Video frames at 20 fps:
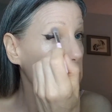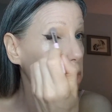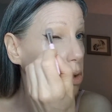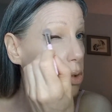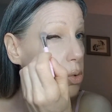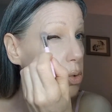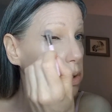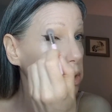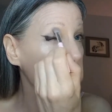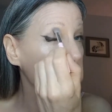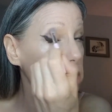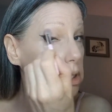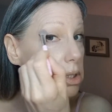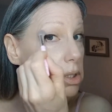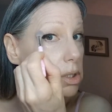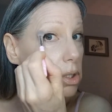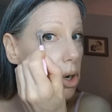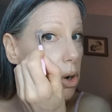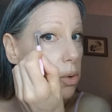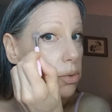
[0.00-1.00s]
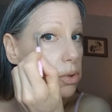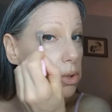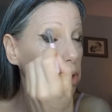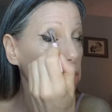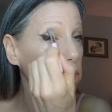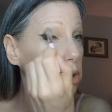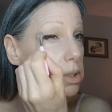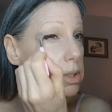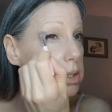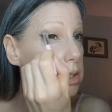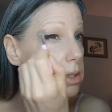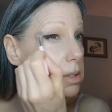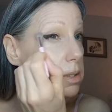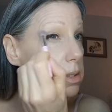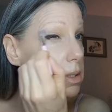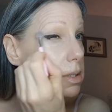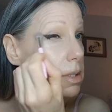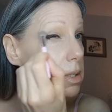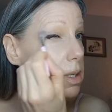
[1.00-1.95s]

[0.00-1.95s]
cool toned girls.